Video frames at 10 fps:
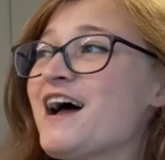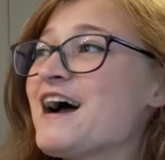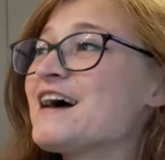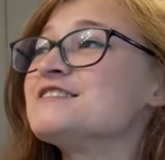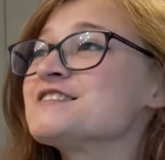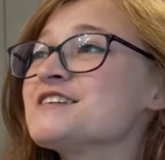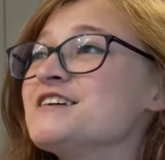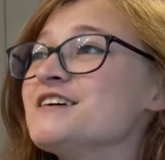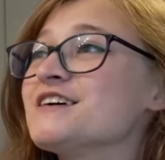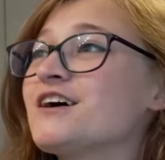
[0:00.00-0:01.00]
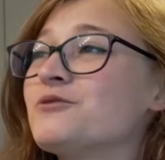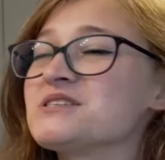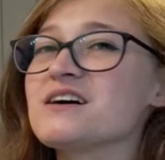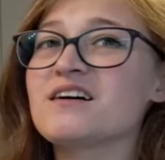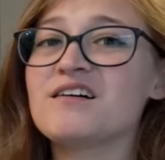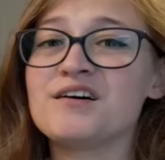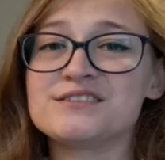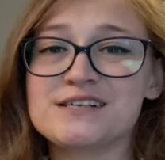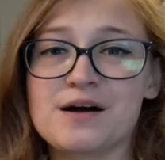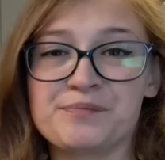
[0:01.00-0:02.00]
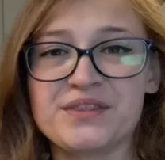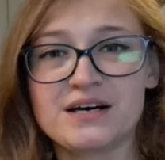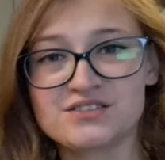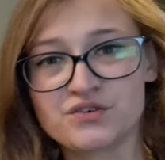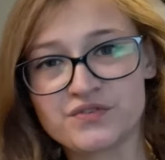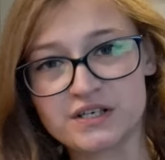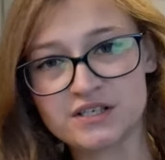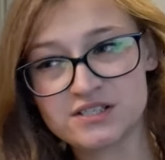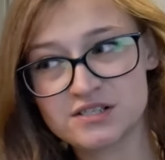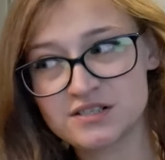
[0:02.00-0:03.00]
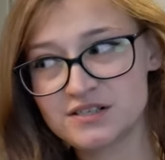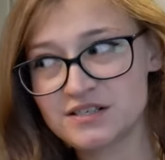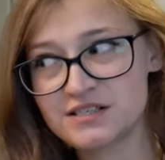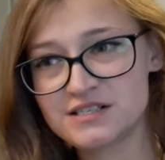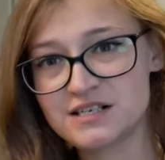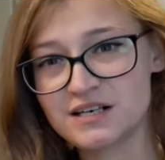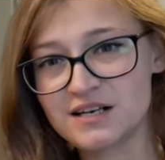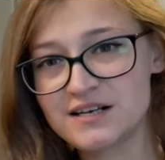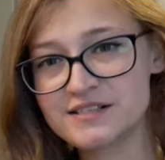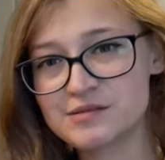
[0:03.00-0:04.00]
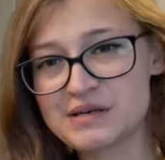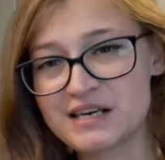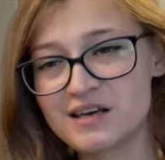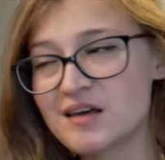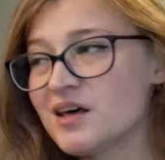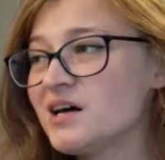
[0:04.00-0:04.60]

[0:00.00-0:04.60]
And I was like, oh, damn, that's obvious. It didn't click to me.